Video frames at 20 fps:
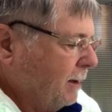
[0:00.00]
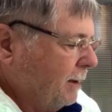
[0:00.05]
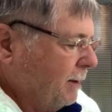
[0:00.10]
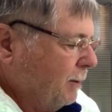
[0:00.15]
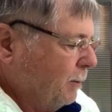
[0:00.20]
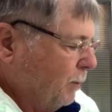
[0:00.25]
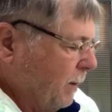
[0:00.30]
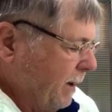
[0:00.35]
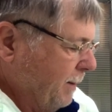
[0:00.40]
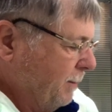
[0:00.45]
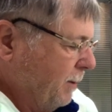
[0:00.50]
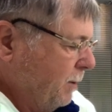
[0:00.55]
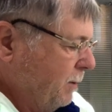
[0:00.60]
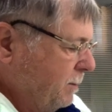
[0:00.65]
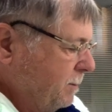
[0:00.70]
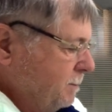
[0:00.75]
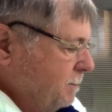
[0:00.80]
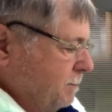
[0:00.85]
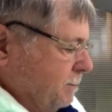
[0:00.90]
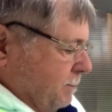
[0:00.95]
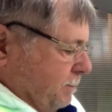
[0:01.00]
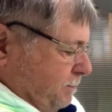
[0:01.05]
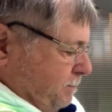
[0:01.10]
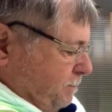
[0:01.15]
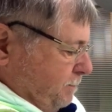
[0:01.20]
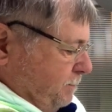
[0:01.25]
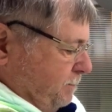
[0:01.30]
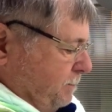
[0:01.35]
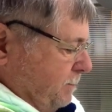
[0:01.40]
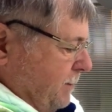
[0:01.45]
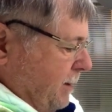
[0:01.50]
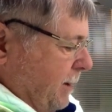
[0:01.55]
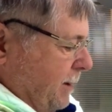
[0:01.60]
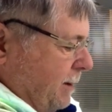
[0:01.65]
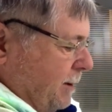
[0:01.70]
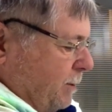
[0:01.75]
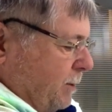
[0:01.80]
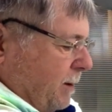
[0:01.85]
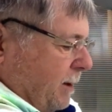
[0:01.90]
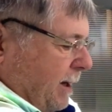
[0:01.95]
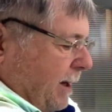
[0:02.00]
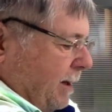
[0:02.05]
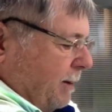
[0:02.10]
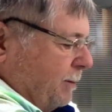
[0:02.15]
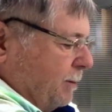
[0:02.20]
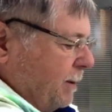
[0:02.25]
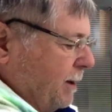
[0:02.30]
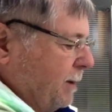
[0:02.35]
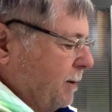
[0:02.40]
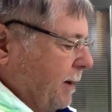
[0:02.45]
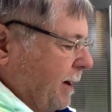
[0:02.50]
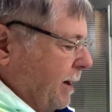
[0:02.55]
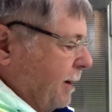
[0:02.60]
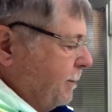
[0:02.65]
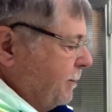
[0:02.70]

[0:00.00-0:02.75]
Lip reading: weigh boat, and then we're going to add 3 grams.